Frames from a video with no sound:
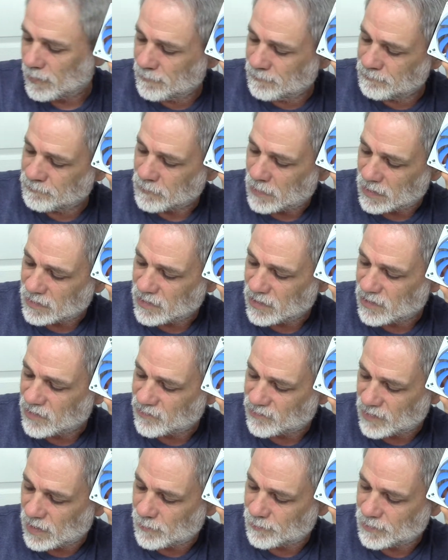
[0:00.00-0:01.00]
I did the
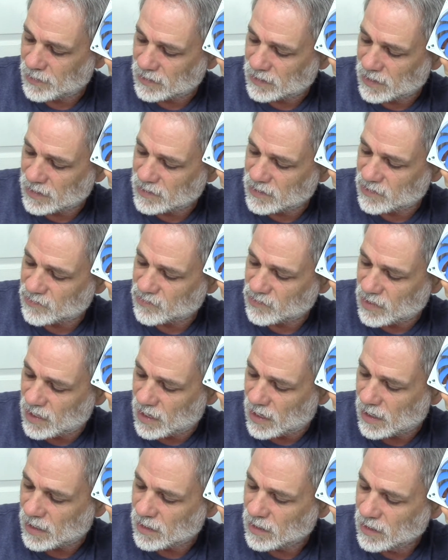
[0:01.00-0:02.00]
same thing that I did
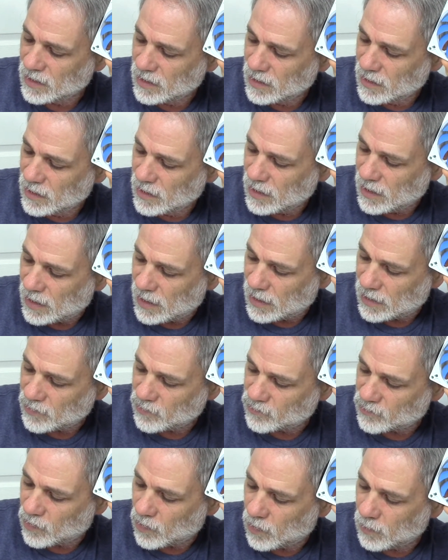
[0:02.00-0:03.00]
today, and I
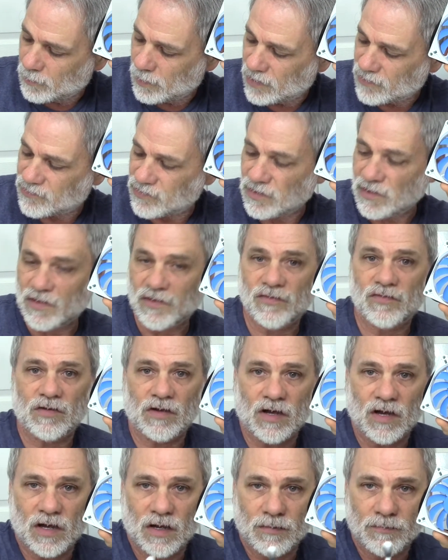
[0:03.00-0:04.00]
used a whole bunch of these,
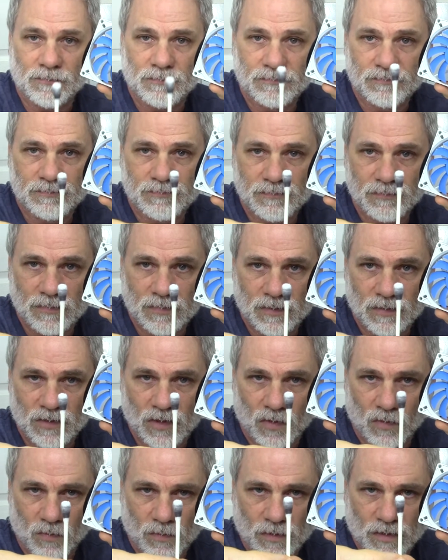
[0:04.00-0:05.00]
um, you
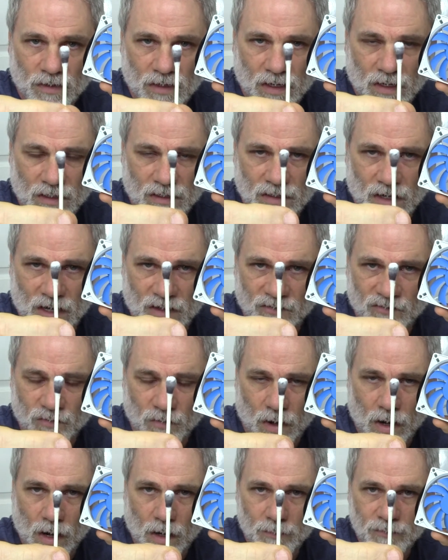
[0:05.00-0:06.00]
know, uh, cotton
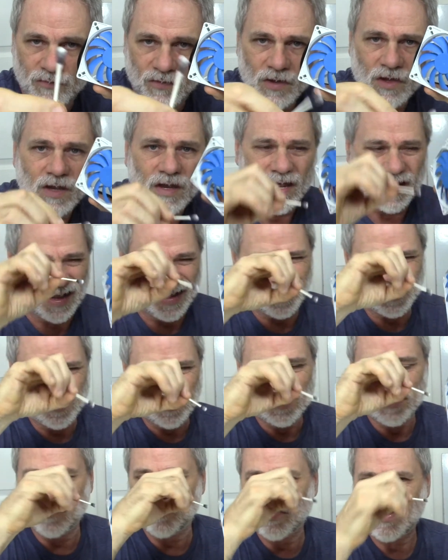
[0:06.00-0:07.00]
swabs, and I
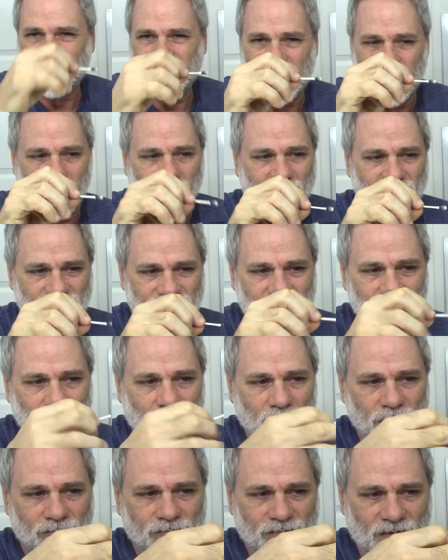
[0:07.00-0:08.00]
cleaned everything out, cleaned
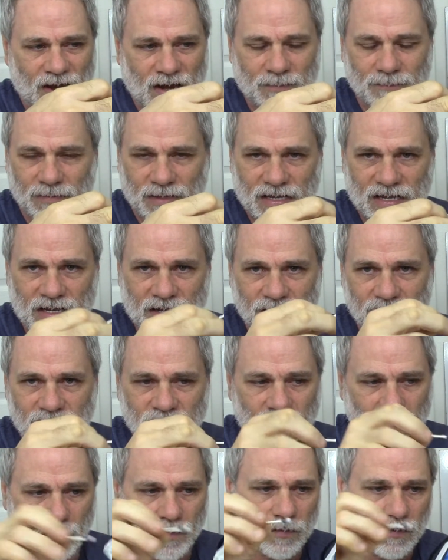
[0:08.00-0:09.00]
all the fan blade,
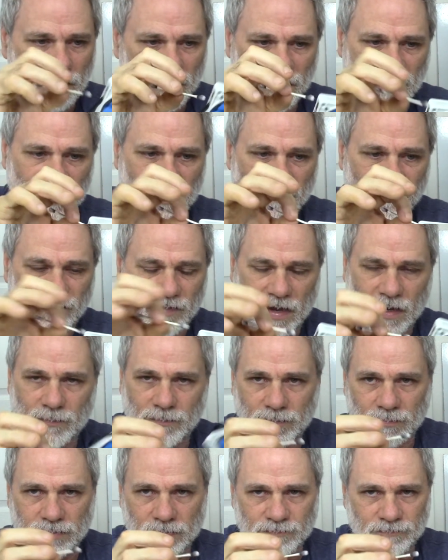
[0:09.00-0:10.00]
you know, cleaned the
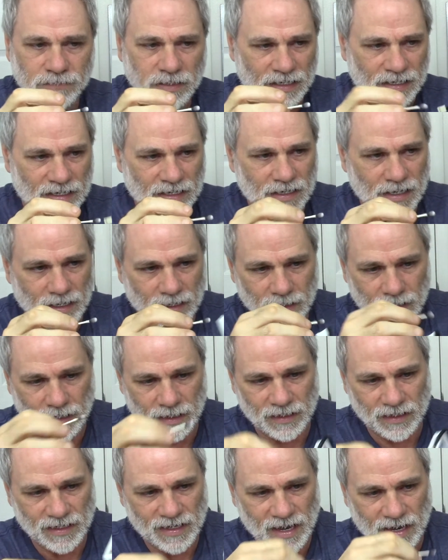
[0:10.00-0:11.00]
fan blade and,
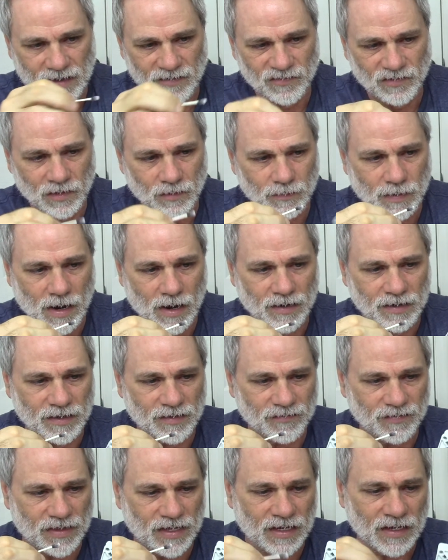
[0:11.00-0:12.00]
and the casing around and
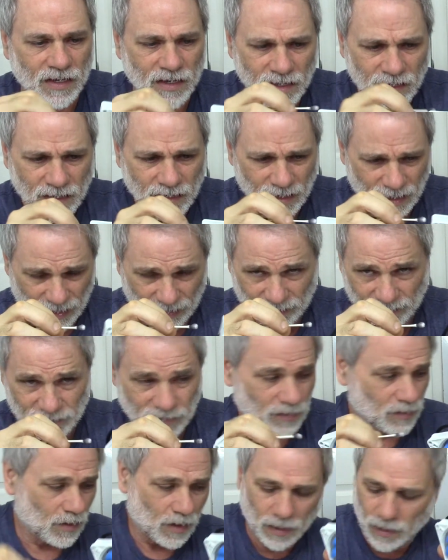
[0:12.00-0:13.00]
everything, and I
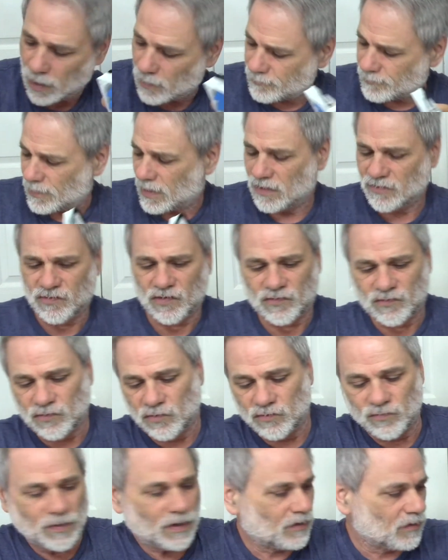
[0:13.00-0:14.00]
cleaned it all up, and I just
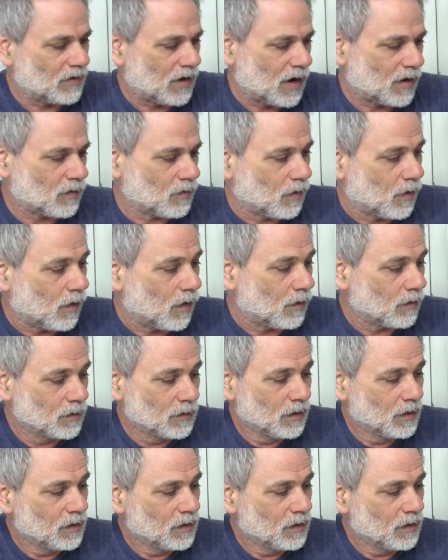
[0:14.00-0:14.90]
used regular alcohol,